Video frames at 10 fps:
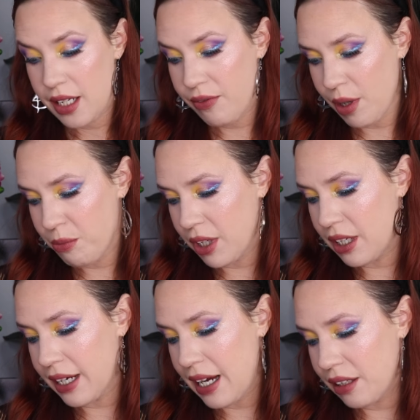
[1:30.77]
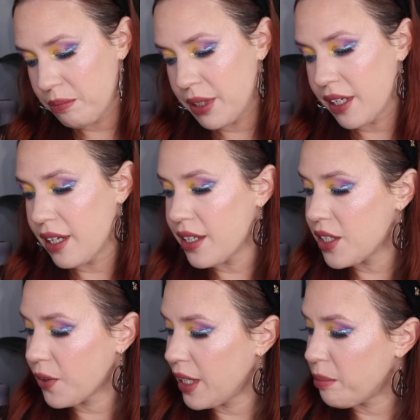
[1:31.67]
If I'm wrong, I'll put it on the
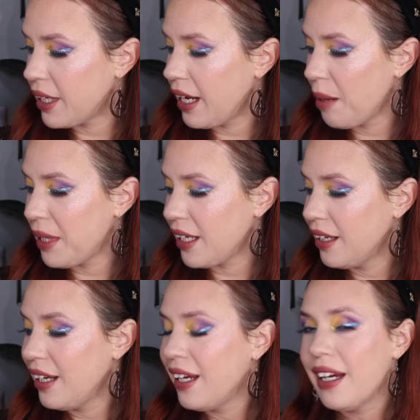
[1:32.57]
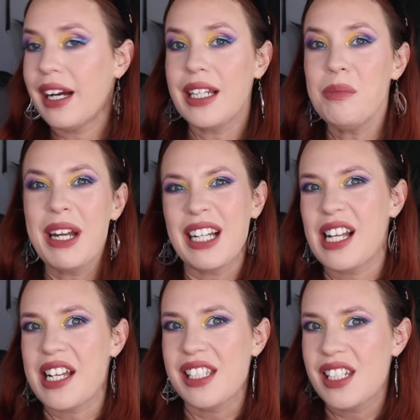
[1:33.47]
screen, but I mean, I need my
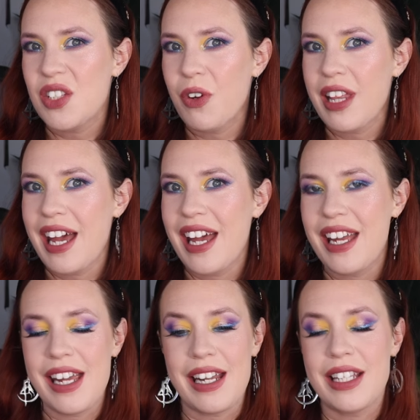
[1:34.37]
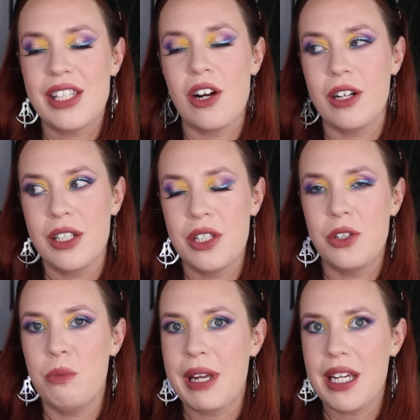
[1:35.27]
glasses for that, and it's hard to
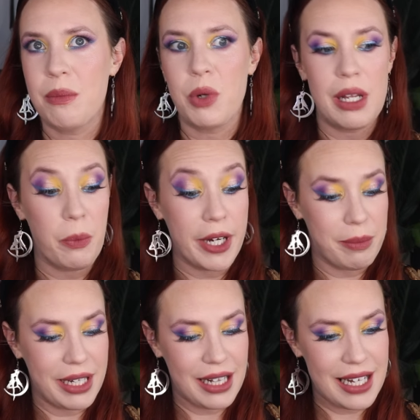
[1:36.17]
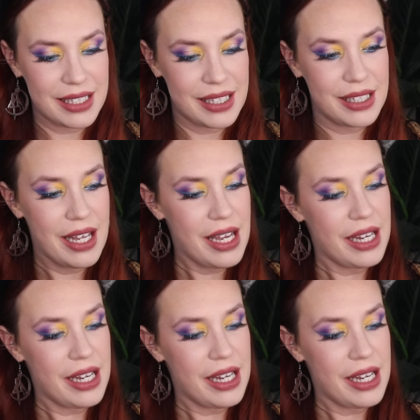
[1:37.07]
do makeup while I'm wearing my glasses.